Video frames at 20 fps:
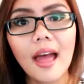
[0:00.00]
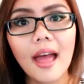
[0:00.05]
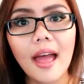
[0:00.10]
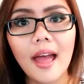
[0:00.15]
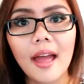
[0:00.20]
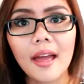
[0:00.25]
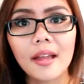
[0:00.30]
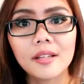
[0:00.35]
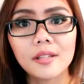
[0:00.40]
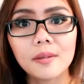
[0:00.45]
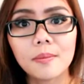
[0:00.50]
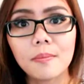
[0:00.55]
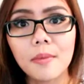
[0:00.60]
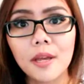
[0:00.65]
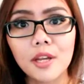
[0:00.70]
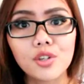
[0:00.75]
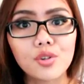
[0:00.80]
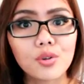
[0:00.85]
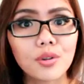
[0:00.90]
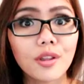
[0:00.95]
and
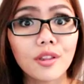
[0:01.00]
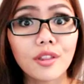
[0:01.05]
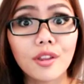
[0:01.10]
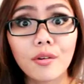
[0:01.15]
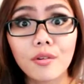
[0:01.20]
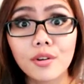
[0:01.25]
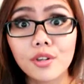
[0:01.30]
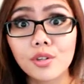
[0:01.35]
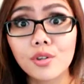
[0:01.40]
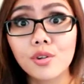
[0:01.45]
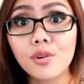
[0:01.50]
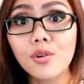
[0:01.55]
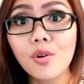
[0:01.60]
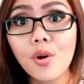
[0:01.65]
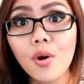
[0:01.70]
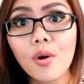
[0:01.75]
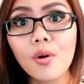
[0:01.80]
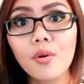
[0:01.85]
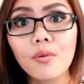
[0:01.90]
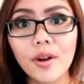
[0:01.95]
make sure that there is
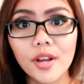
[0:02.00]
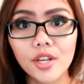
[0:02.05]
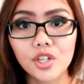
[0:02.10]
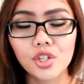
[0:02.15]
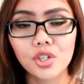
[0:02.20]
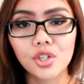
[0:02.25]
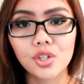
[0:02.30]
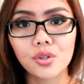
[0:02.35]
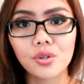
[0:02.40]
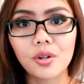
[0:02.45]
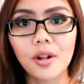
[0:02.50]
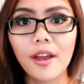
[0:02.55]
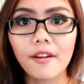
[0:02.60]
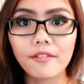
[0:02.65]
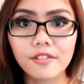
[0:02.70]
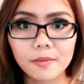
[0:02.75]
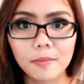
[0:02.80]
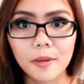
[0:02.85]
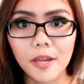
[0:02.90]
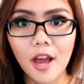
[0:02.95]
no residue
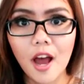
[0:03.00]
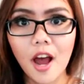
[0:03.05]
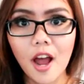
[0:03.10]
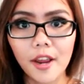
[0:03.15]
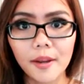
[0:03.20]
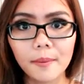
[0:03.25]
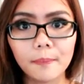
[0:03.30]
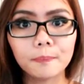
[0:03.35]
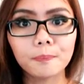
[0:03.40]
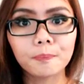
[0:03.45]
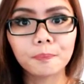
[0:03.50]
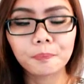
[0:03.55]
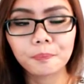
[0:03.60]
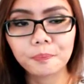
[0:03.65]
left behind.